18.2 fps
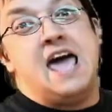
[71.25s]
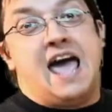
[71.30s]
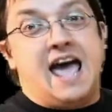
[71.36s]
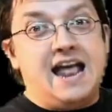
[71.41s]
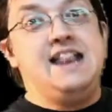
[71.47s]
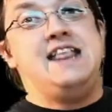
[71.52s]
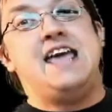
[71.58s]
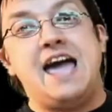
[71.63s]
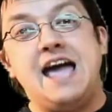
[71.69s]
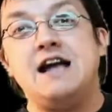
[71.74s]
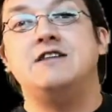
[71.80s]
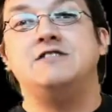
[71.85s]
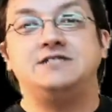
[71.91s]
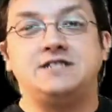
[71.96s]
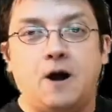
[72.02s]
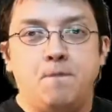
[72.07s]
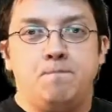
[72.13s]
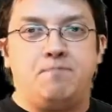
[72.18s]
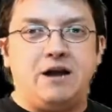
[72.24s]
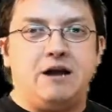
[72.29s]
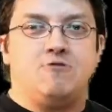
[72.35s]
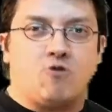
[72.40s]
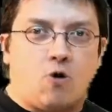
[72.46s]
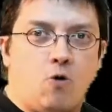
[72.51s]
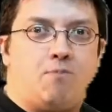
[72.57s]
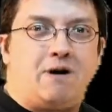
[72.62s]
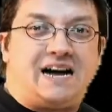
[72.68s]
And Jaegers are big
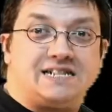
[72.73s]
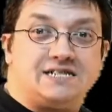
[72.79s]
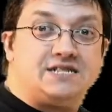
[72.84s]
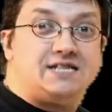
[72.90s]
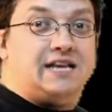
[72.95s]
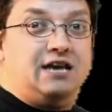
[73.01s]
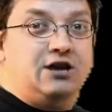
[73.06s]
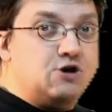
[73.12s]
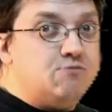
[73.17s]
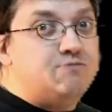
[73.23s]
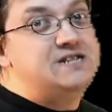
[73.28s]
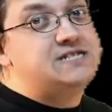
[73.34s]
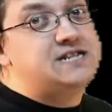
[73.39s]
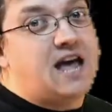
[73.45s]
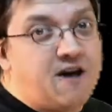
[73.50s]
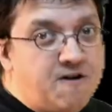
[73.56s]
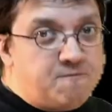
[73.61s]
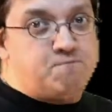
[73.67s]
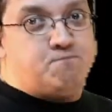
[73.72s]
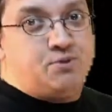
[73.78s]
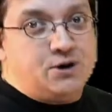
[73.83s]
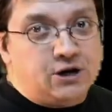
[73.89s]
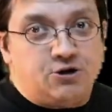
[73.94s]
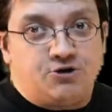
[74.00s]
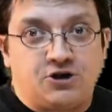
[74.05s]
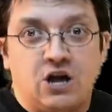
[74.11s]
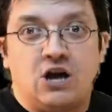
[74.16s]
robots the humans have
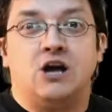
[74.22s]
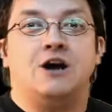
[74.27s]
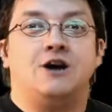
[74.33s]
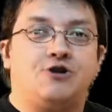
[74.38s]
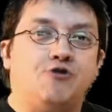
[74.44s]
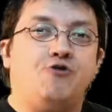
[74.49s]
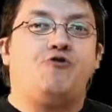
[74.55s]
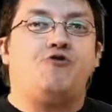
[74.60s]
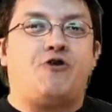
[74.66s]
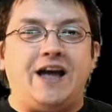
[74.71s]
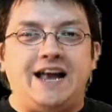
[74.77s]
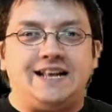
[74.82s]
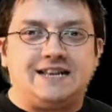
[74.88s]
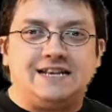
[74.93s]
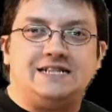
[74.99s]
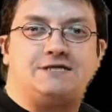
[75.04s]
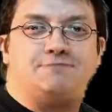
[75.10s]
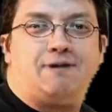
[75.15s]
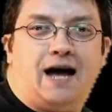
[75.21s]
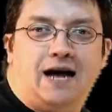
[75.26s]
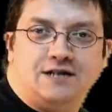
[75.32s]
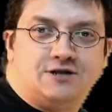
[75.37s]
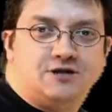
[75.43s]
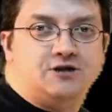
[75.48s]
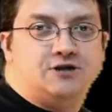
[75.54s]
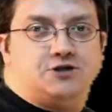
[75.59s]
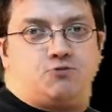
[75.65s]
built to fight these
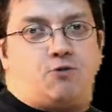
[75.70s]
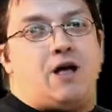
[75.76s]
monsters.